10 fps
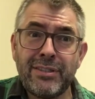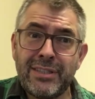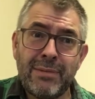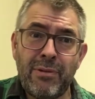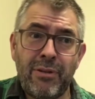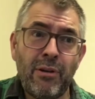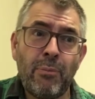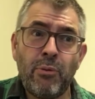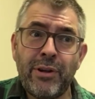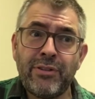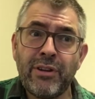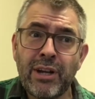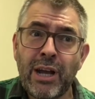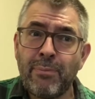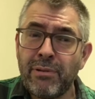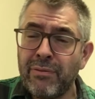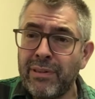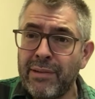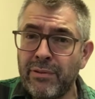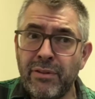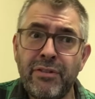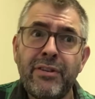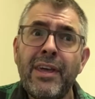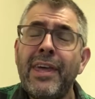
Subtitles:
to Timothy operates on a couple of levels.